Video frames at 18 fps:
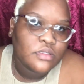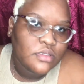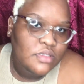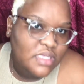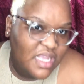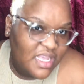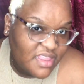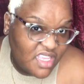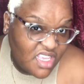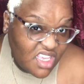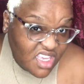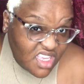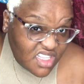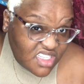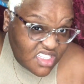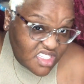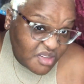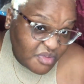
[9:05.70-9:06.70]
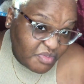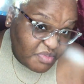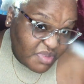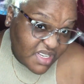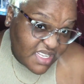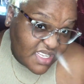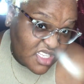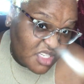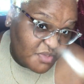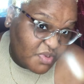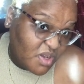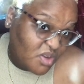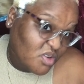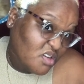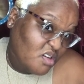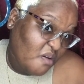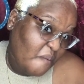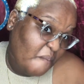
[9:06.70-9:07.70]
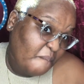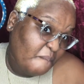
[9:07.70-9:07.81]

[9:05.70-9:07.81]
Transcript: I think it's the bleach powder.